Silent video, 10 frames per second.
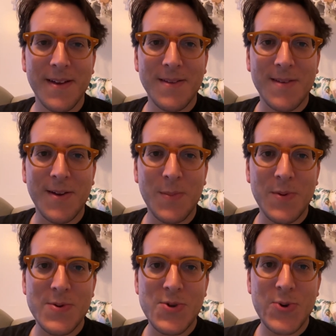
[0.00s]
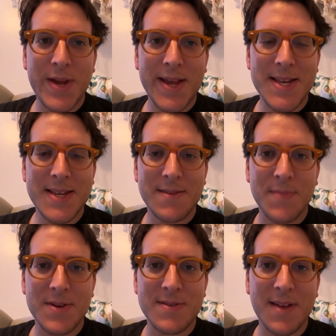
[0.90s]
So I hope you're enjoying it as
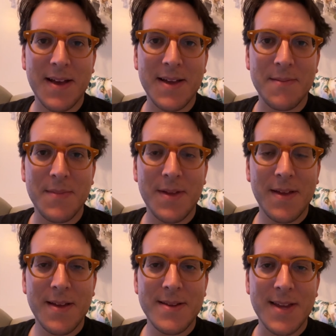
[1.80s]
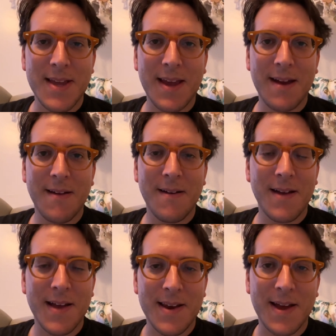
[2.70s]
much as I am. Take care,
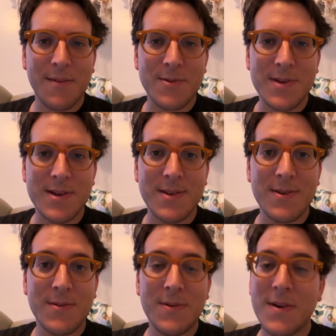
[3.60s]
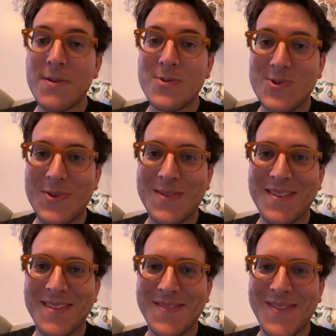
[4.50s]
and I will talk to you soon.
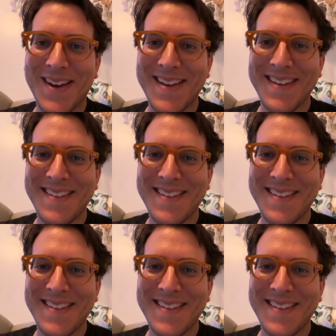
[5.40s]
Bye.